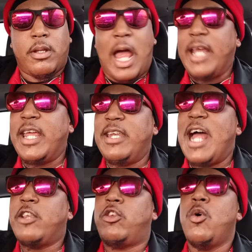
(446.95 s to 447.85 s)
I
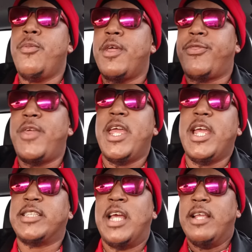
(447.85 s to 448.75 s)
cannot do the
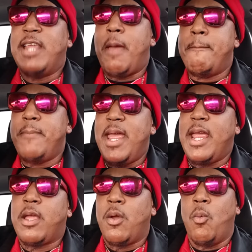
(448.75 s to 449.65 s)
things that
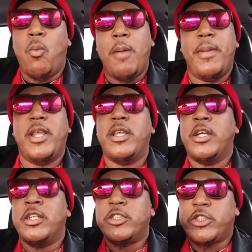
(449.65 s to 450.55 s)
make women
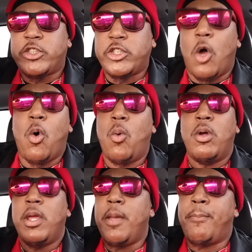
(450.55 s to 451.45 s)
so
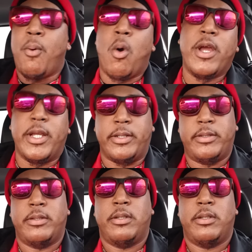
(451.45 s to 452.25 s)
important.